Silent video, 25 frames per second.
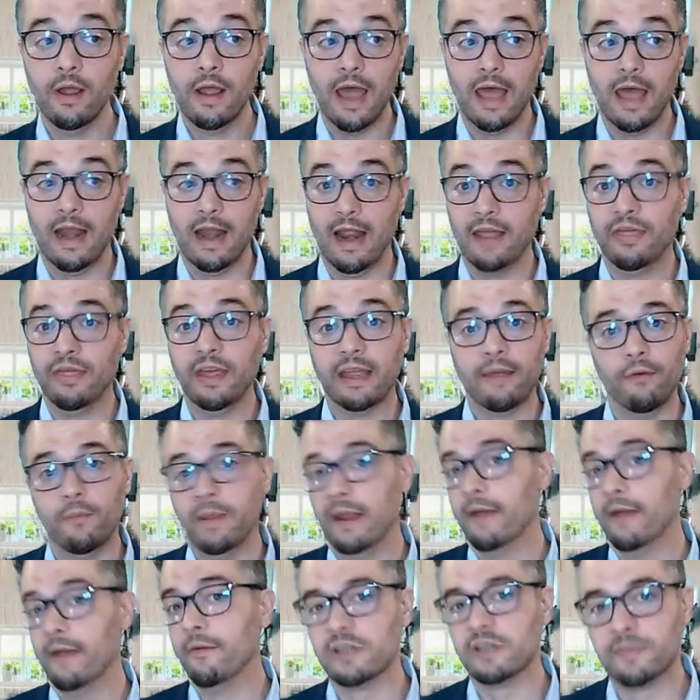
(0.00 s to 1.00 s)
And I think it would be
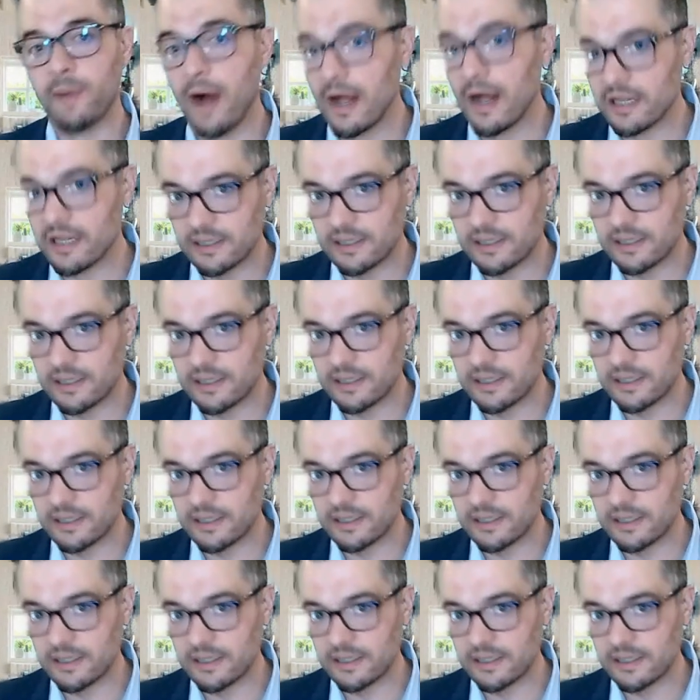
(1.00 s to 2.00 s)
irresponsible
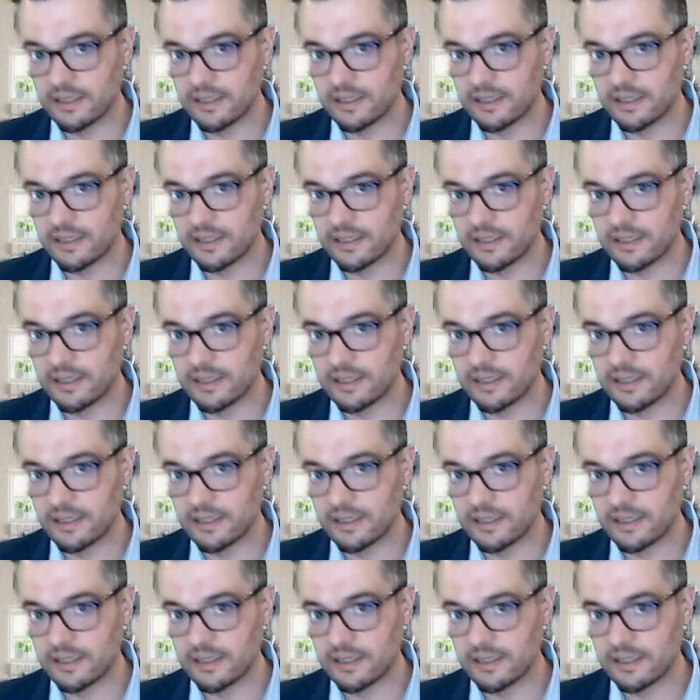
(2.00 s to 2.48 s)
that.